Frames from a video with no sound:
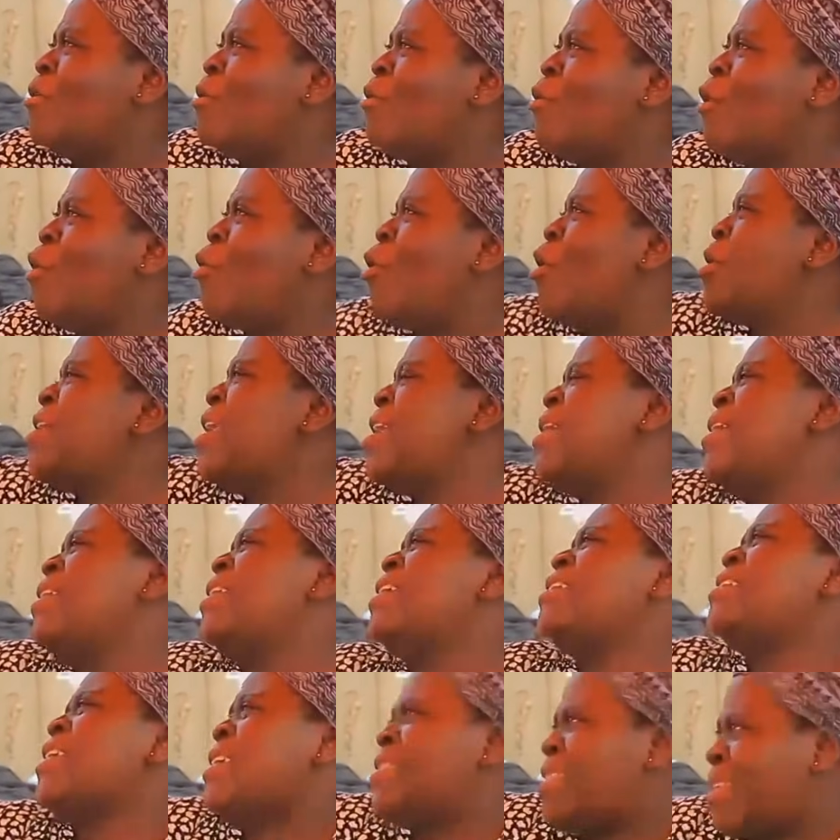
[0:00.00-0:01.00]
o kodi
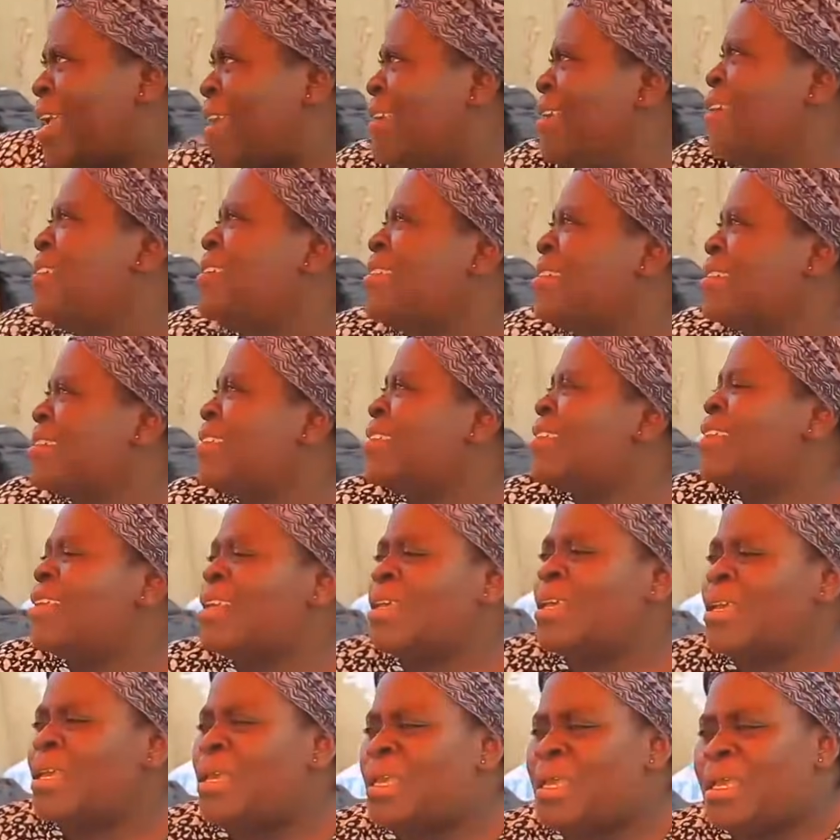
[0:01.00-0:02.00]
hini sassay.
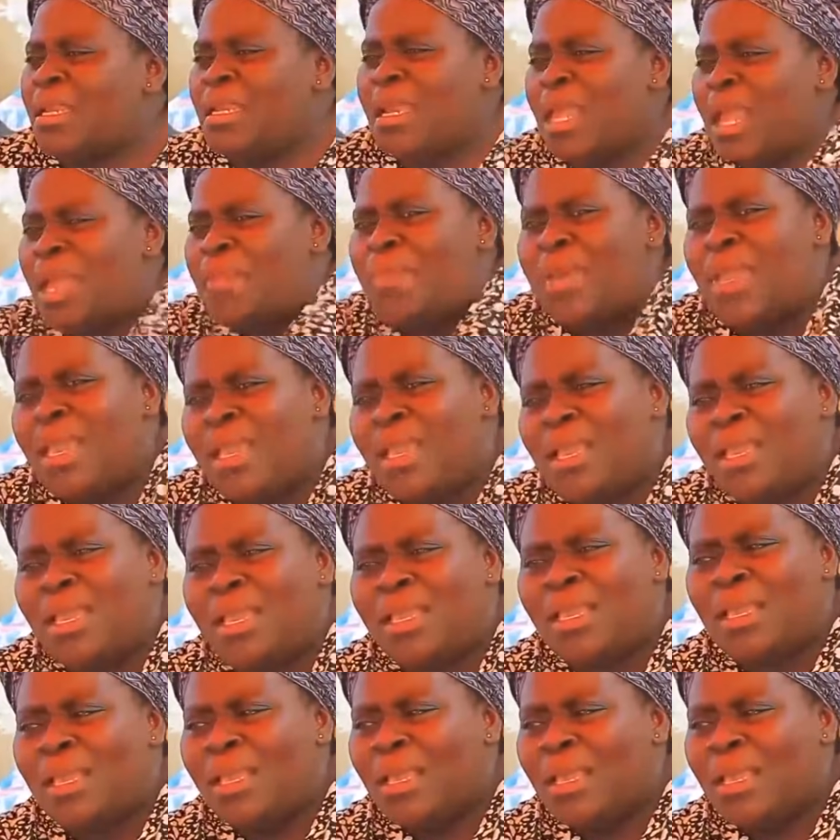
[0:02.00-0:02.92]
Debi,